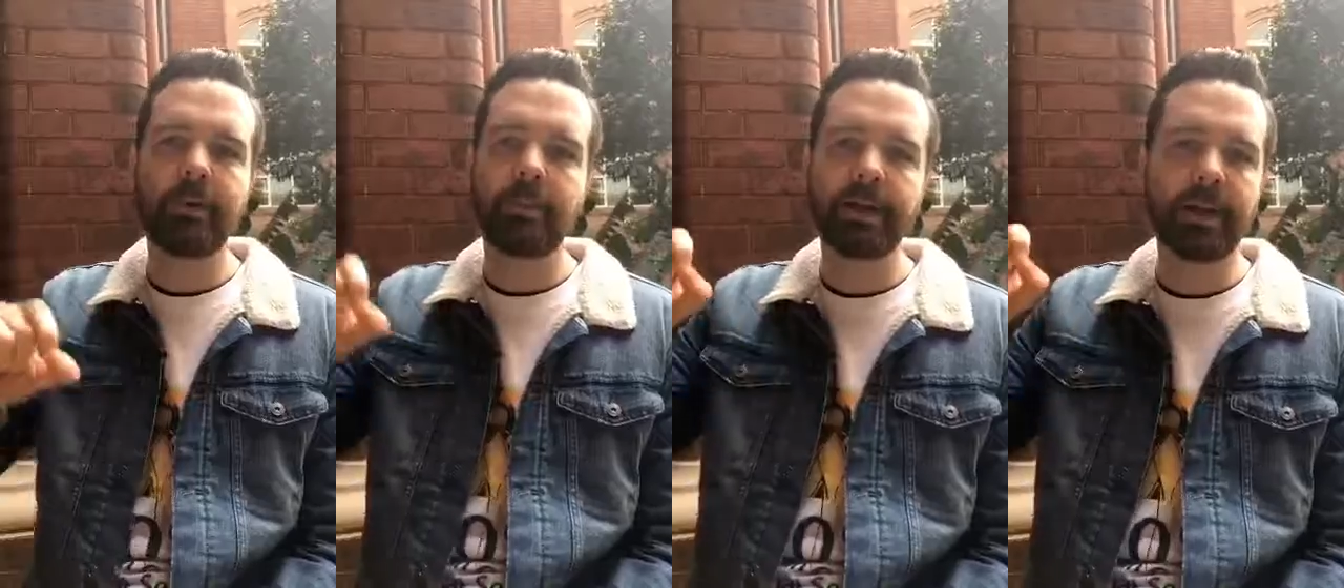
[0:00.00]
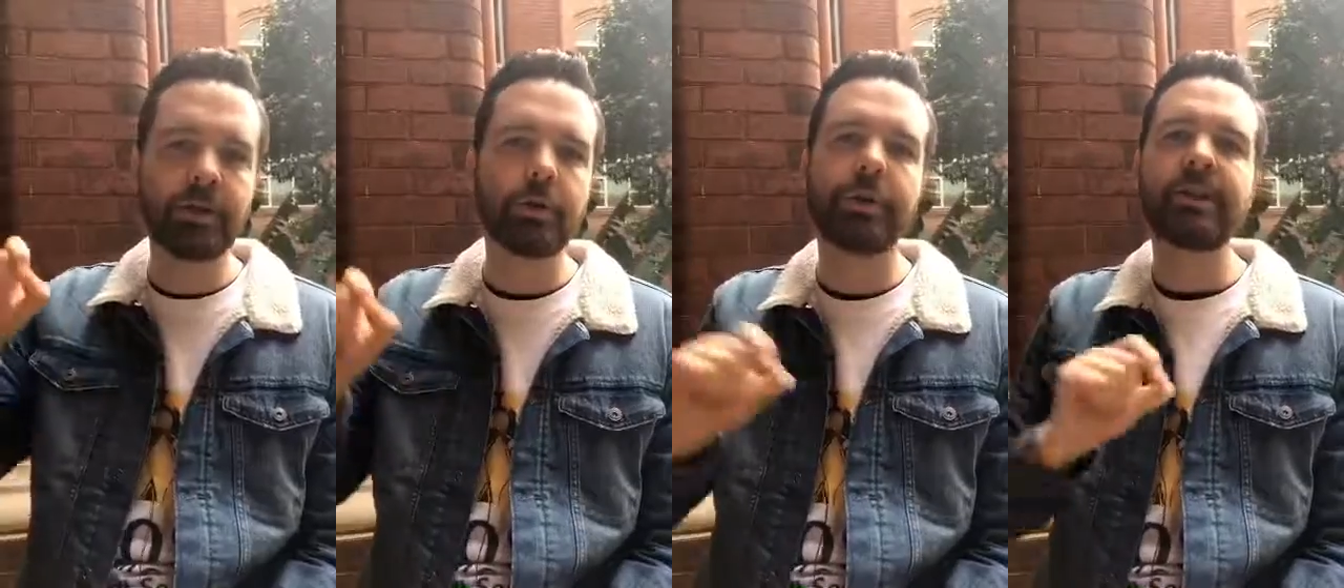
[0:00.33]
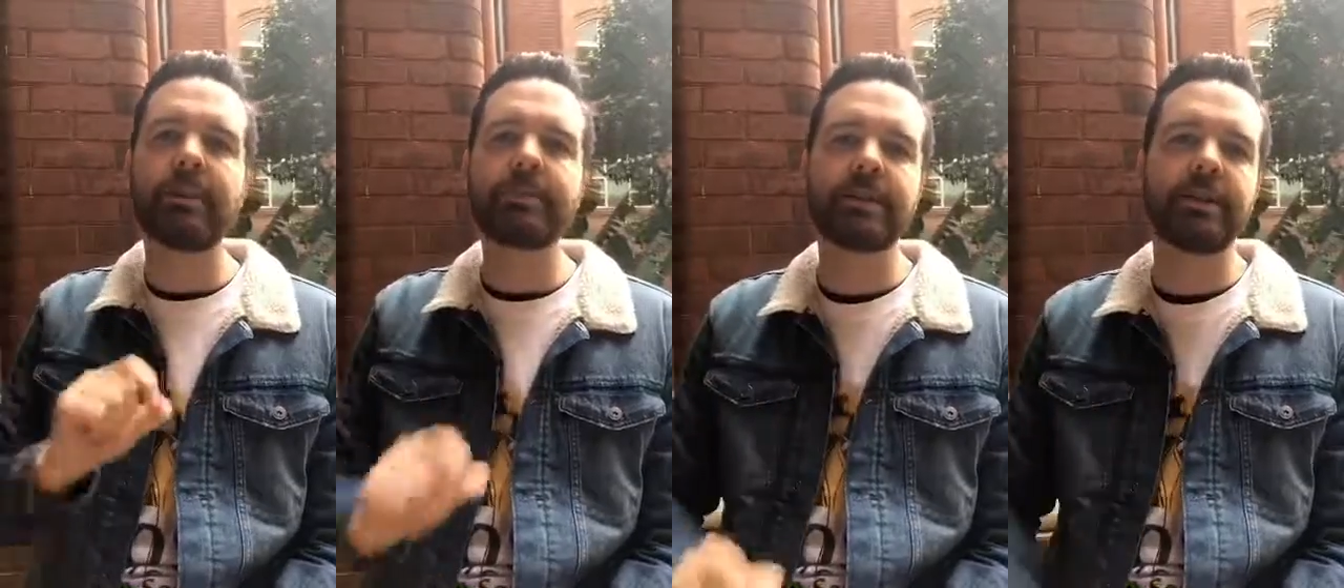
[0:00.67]
We need joined
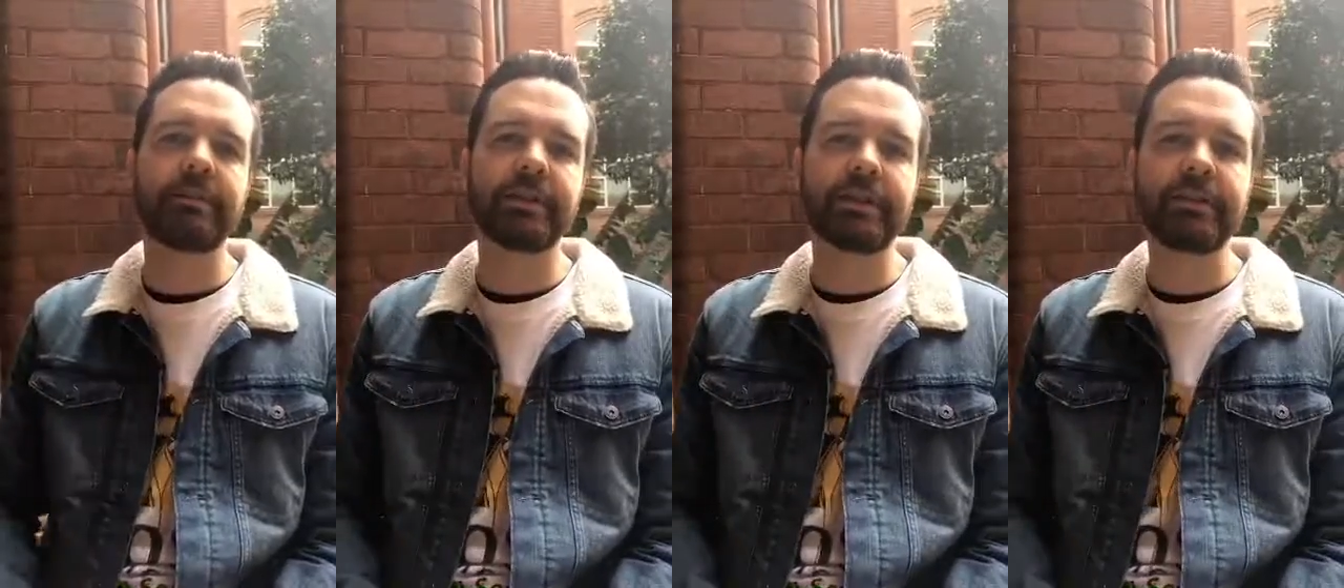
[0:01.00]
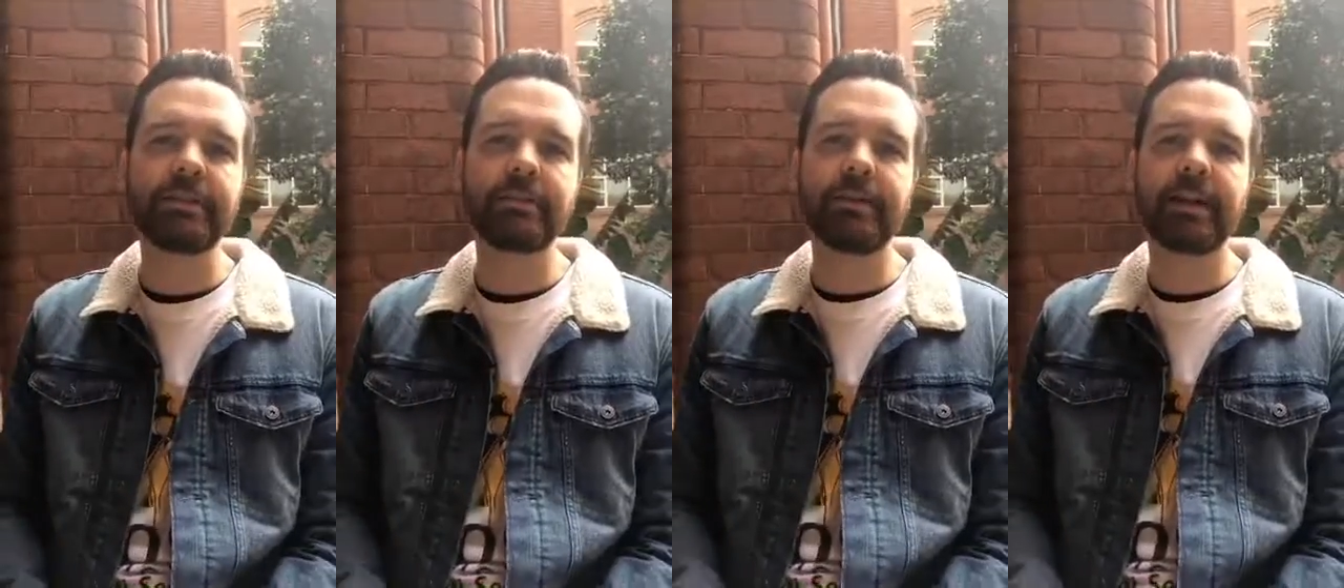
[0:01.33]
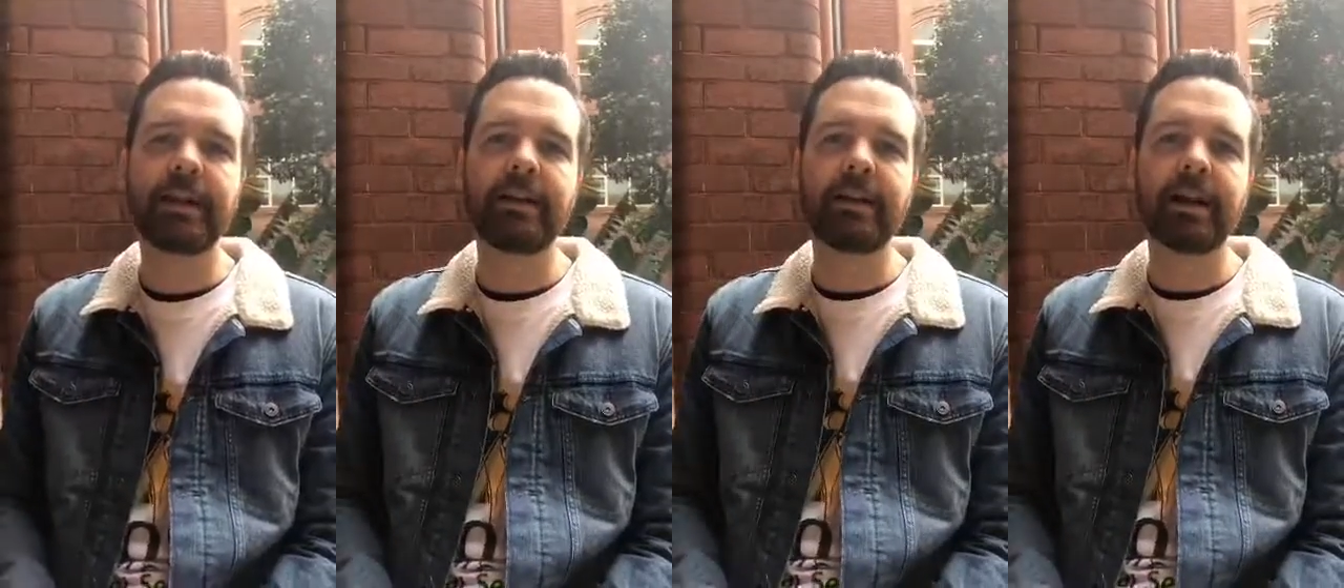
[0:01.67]
up services. We
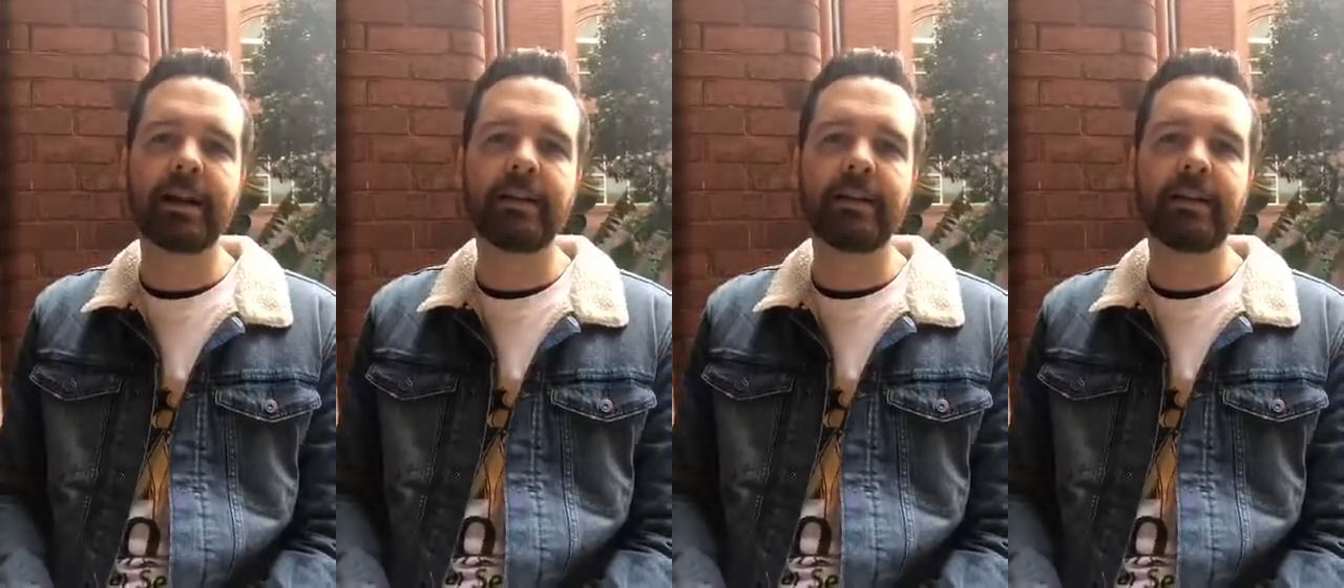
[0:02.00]
need